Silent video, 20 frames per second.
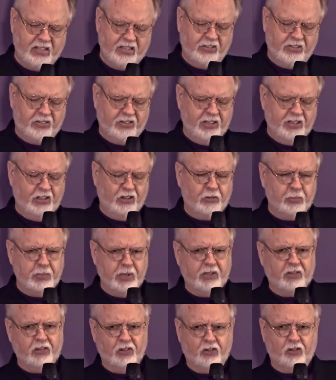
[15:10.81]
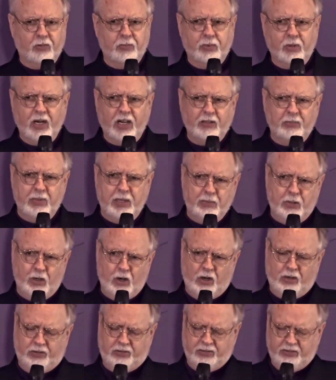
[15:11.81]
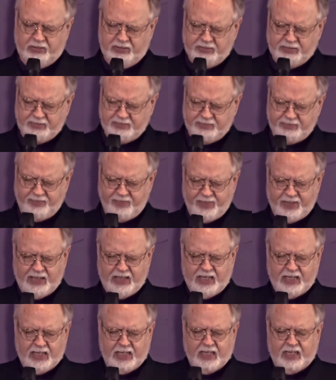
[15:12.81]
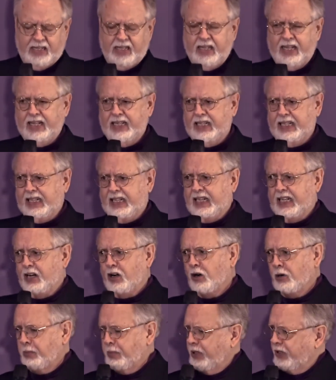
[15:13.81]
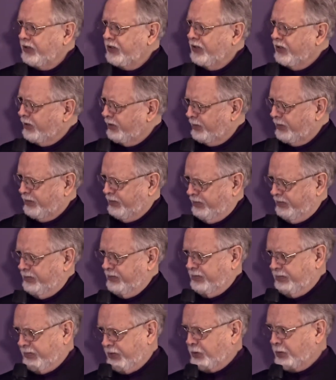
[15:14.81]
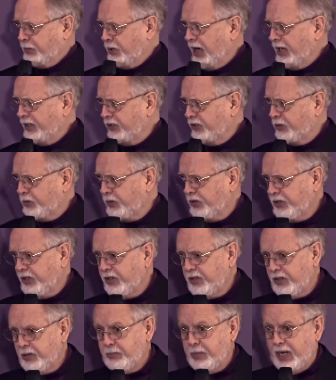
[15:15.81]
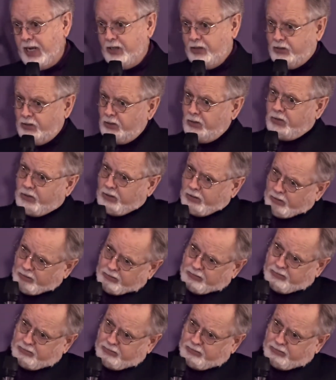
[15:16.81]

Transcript: See, this message surprised my boss. And in our business, surprises were generally bad juju.